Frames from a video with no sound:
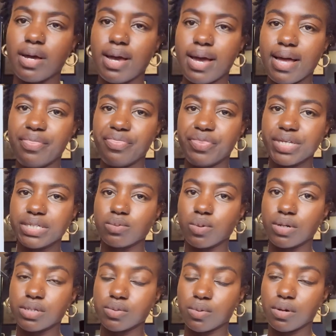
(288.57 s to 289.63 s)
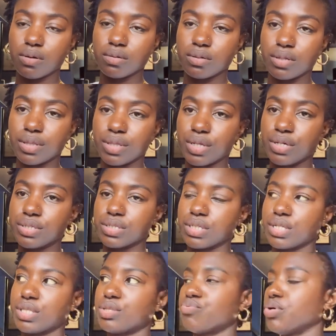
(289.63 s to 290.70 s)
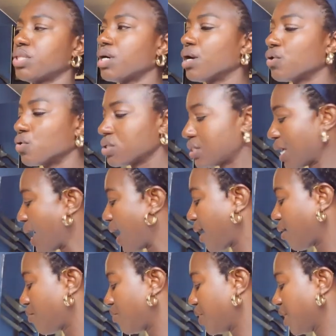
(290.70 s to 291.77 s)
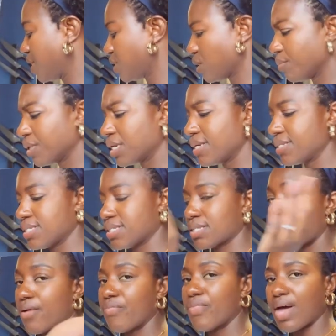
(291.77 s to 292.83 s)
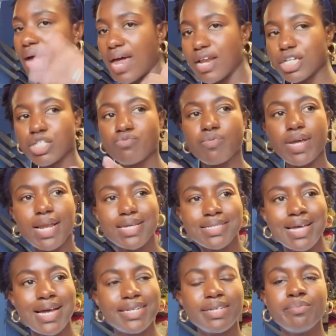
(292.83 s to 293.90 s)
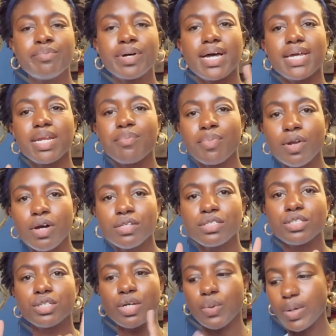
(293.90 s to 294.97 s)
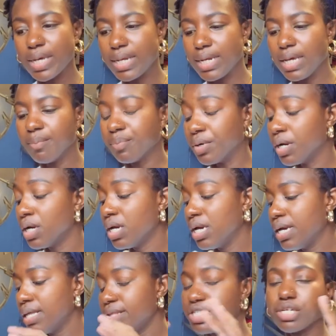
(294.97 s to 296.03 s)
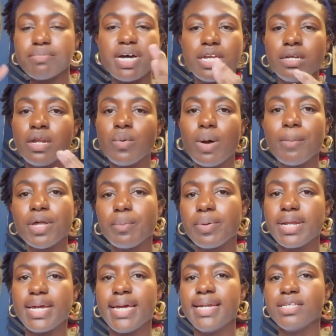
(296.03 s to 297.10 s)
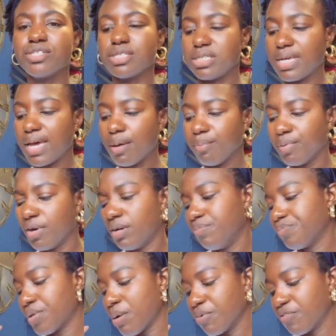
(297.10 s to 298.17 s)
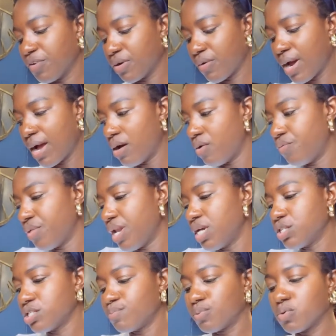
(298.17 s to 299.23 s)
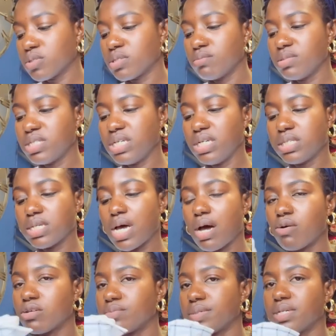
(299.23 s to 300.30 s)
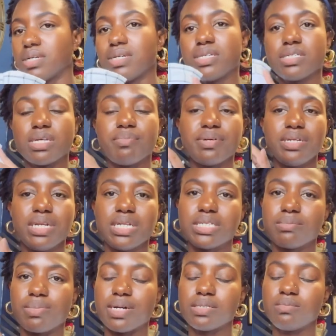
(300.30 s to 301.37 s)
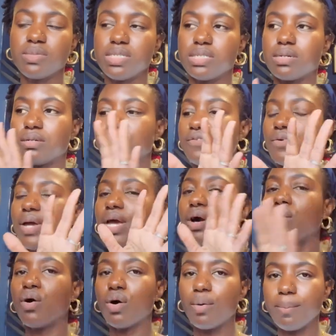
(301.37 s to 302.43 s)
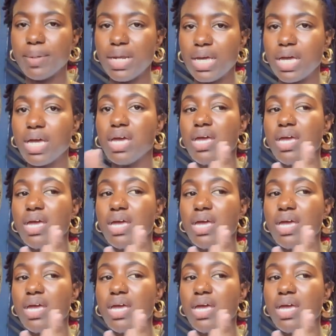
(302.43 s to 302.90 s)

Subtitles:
And this one as well. Those are the three that I got to hang up there. So I'm going to design that. And I just realized that I didn't buy any plants to go in it. But there's, I don't know what I'm going to put it in it just yet. But I'm going to figure it out. Then I just bought some tea towels because I've been needing to buy some tea towels for a hot minute.